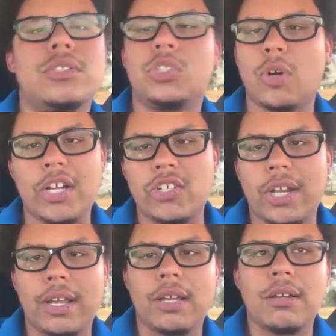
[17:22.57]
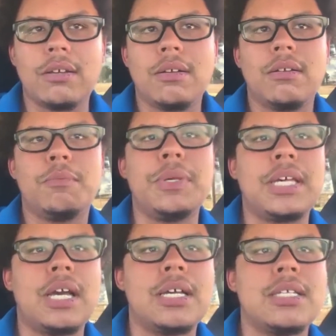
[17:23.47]
stretching?
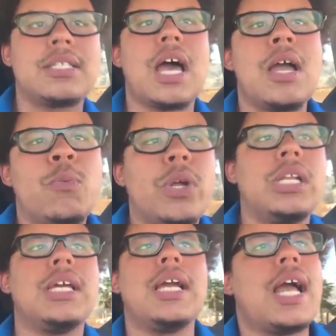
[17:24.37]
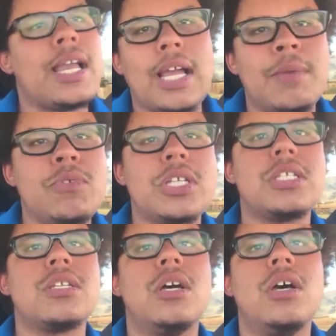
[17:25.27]
Because I really, like, I'm
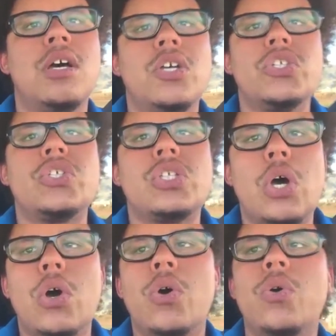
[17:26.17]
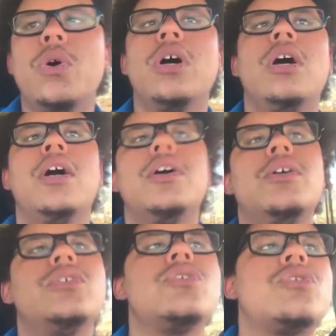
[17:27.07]
just so,
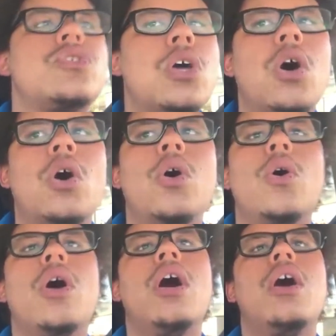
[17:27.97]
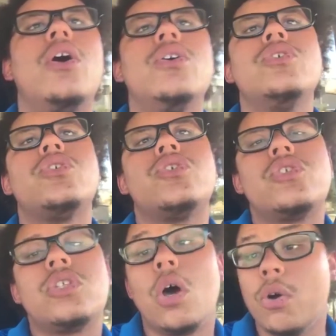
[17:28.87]
so,
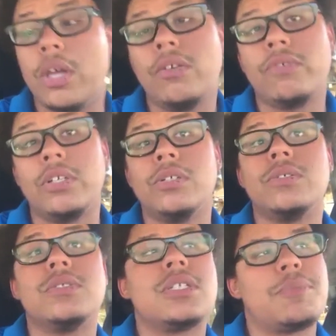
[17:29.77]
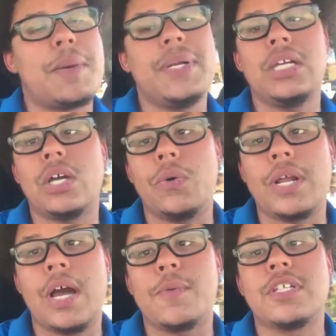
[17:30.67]
so confused. But I'm gonna go
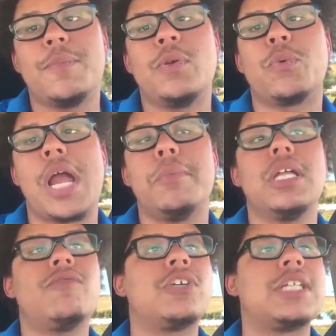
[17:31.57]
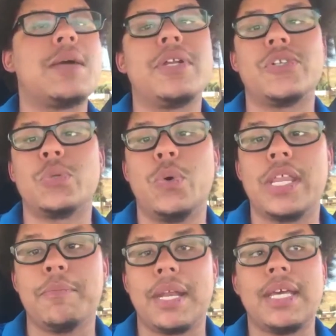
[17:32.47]
now, because I've been rambling for damn near
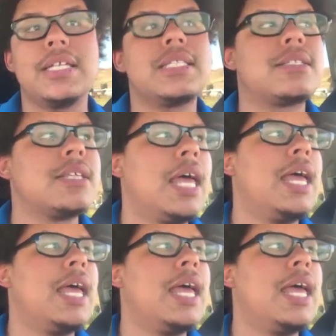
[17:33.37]
twenty minutes,